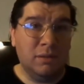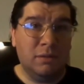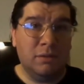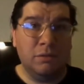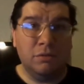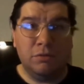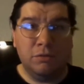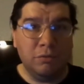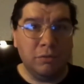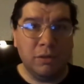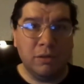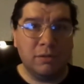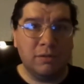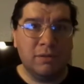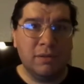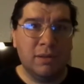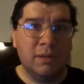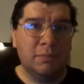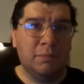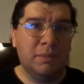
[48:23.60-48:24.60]
you know, all
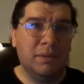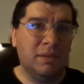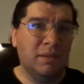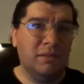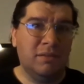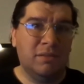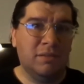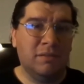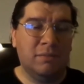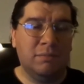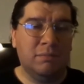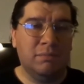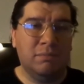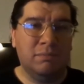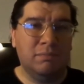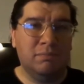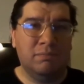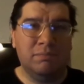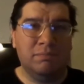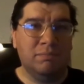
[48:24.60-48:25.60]
drunked up, and he's just
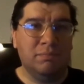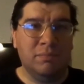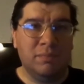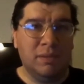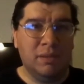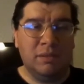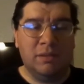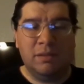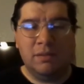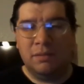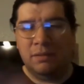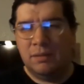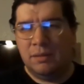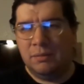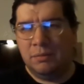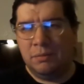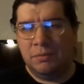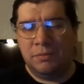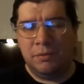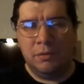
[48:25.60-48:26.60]
he does
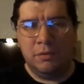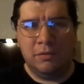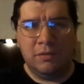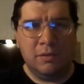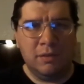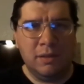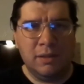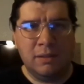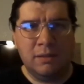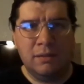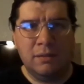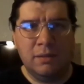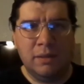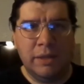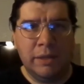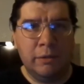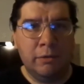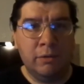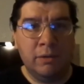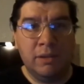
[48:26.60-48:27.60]
he refuses to let
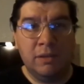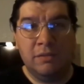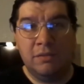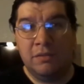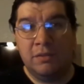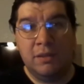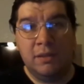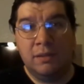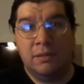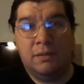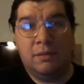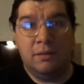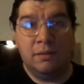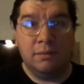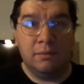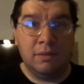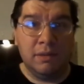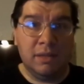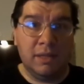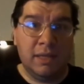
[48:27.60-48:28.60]
Erin inside
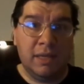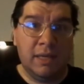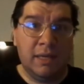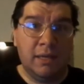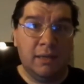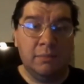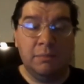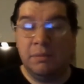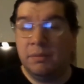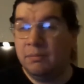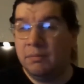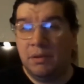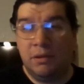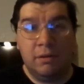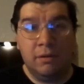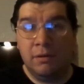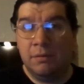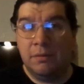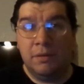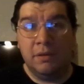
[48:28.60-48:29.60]
the, the cab, and
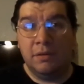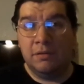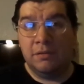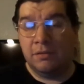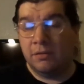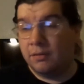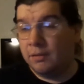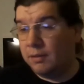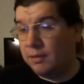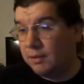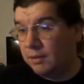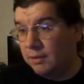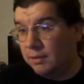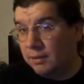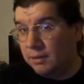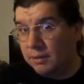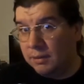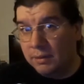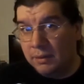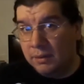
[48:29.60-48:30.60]
all of this.
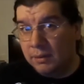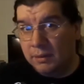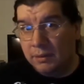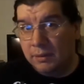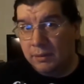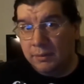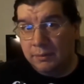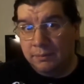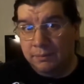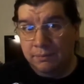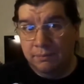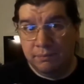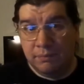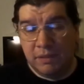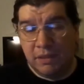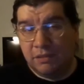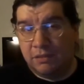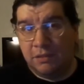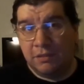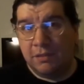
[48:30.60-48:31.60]

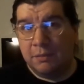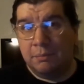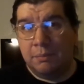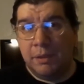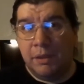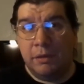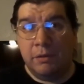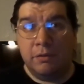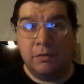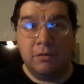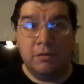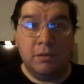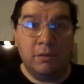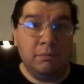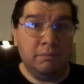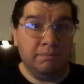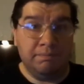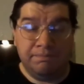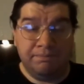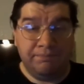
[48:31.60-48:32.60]
It's just
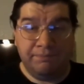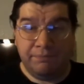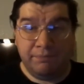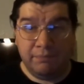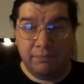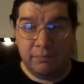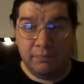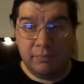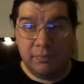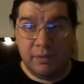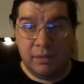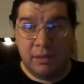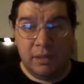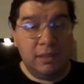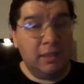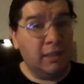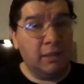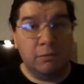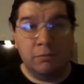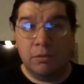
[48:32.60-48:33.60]
embarrassing.
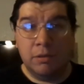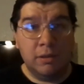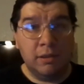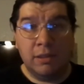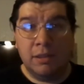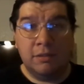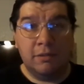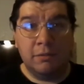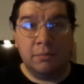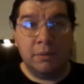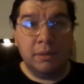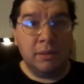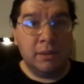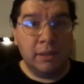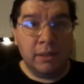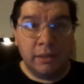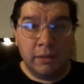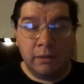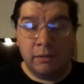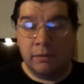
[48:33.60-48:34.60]
They didn't really need to be
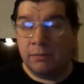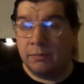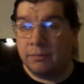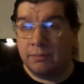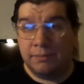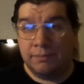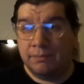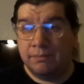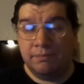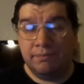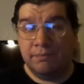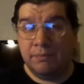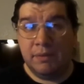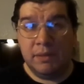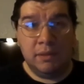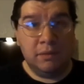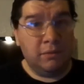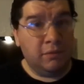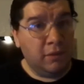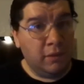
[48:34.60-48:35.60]
there.
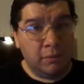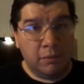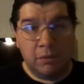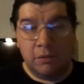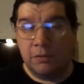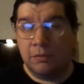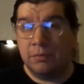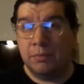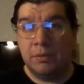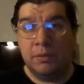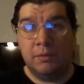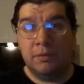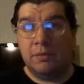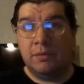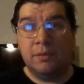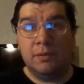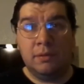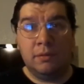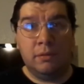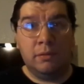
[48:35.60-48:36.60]
You know, same goes with
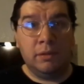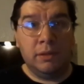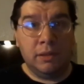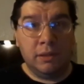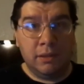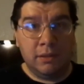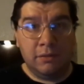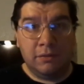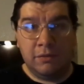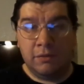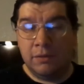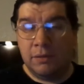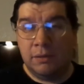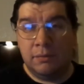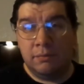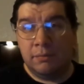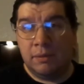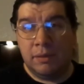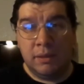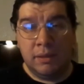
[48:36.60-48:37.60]
uh, Ernie
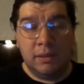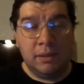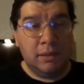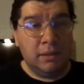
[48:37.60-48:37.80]
Hudson.